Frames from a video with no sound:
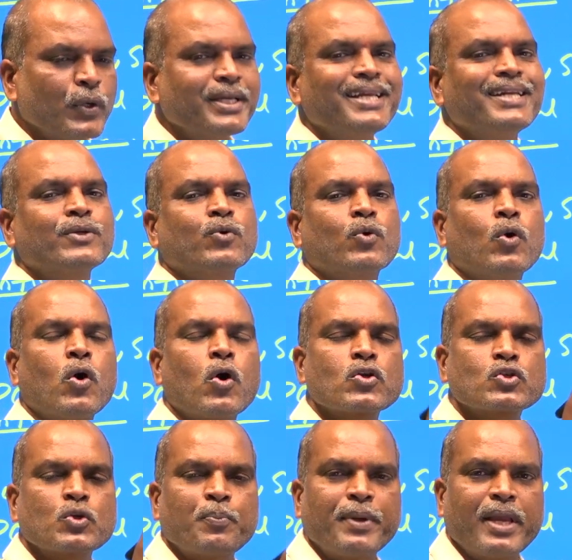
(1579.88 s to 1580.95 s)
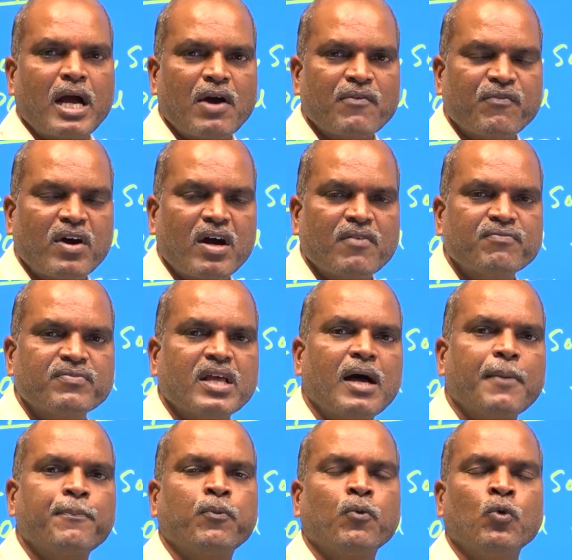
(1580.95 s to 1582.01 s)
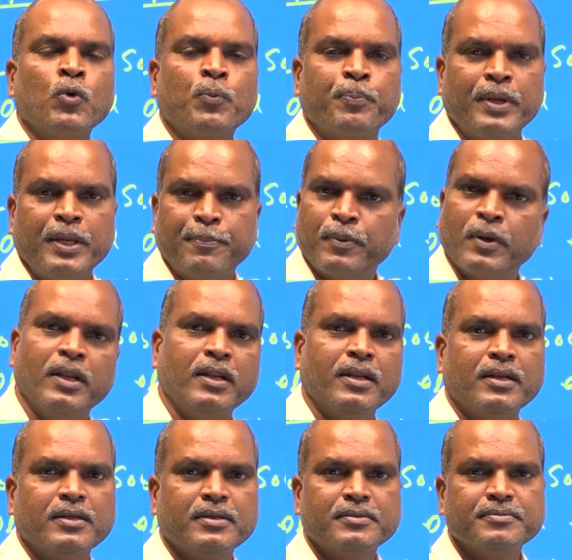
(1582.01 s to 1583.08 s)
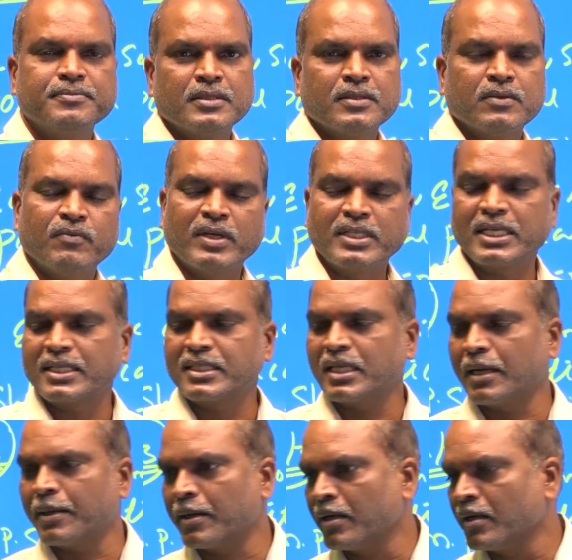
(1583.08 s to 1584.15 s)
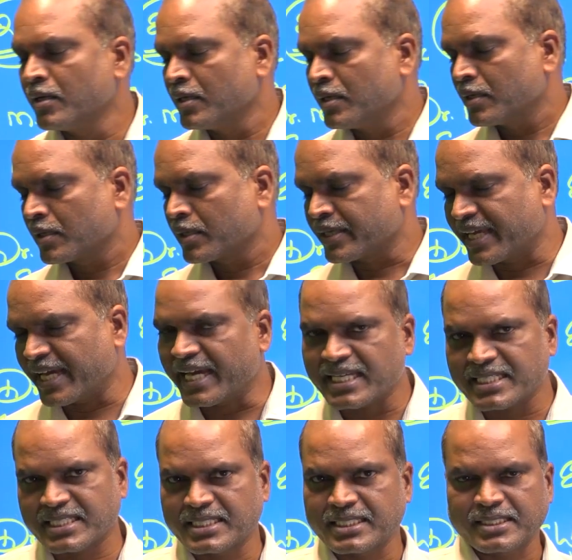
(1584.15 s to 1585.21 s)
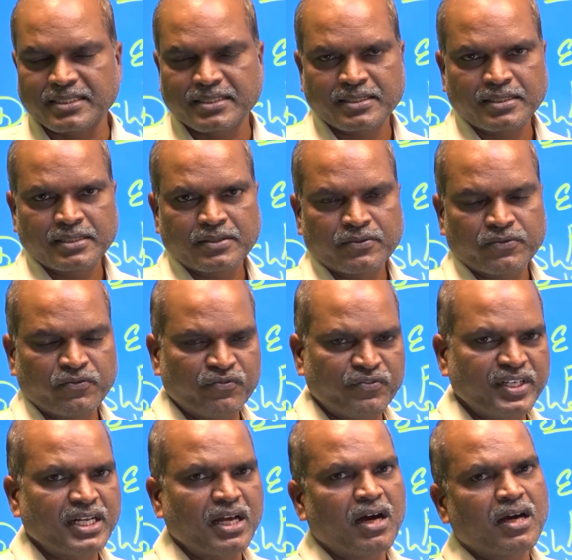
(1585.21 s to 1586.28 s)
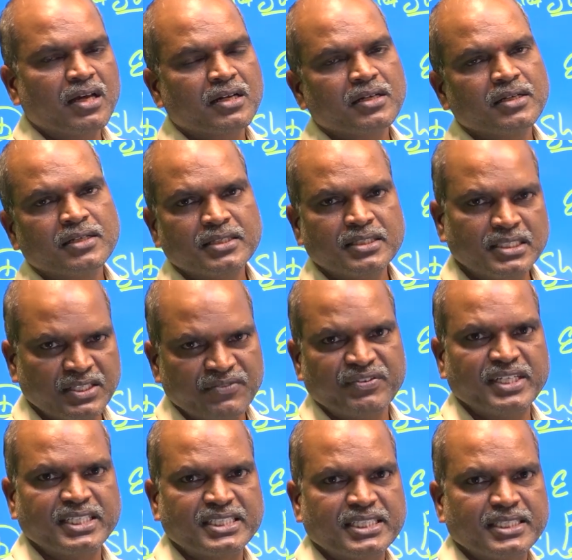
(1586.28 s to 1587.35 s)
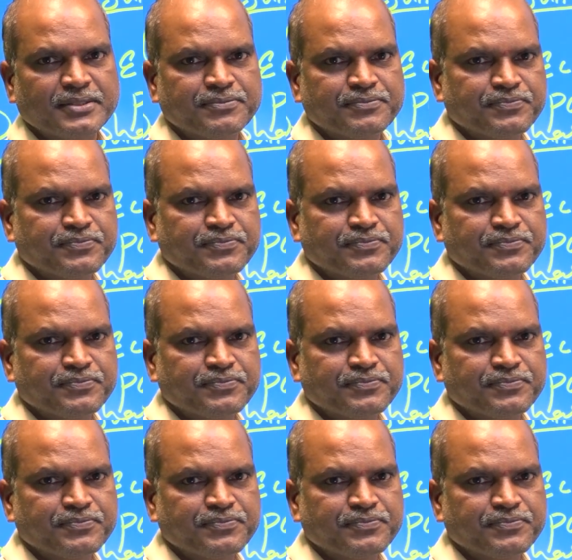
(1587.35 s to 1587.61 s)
in court behalf of the poor people, whether the case win or defeat.